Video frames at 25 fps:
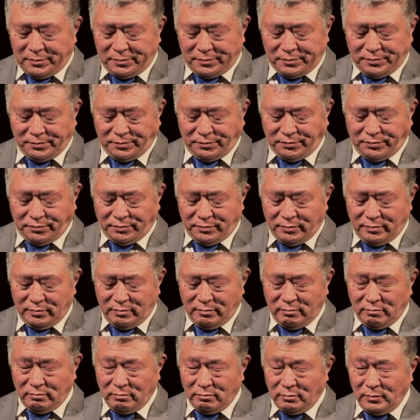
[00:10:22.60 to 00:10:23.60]
mm,
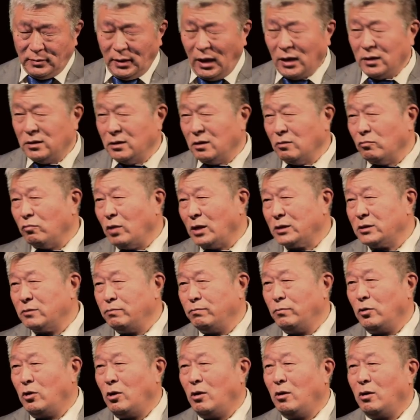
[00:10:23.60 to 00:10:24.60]
and what's
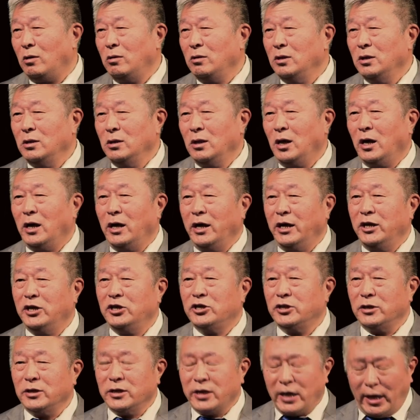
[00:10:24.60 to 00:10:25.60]
more, an
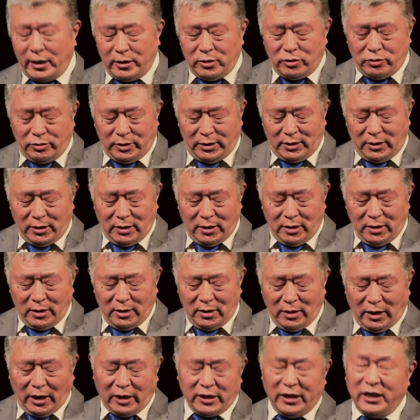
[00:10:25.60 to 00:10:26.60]
Asian country,
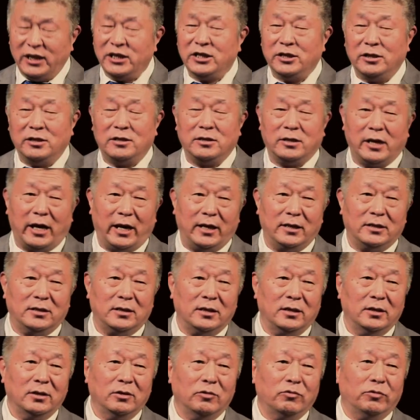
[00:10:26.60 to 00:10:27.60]
an Asian state
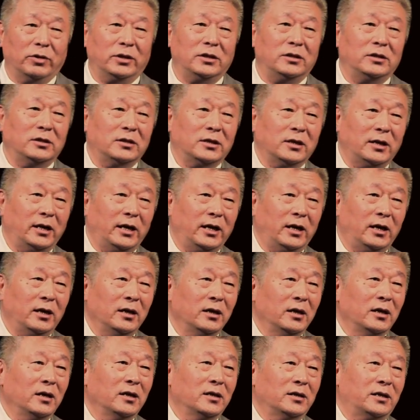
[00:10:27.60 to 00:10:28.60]
recently
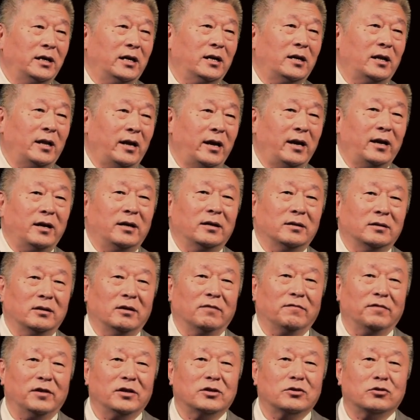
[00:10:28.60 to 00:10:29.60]
declared
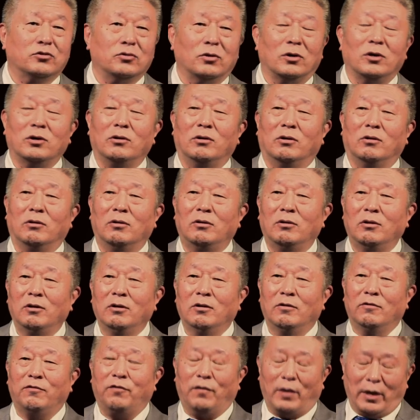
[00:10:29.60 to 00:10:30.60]
withdrawal
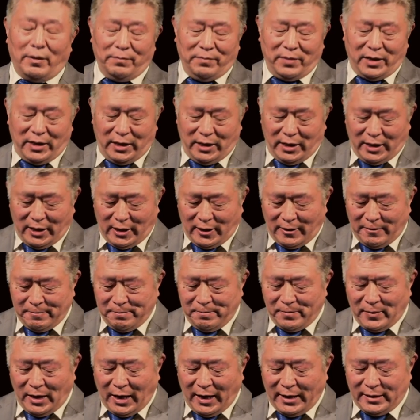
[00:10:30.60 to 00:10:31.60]
from the uh,
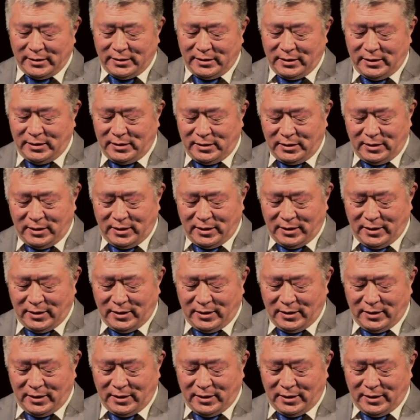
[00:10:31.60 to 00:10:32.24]
ICC.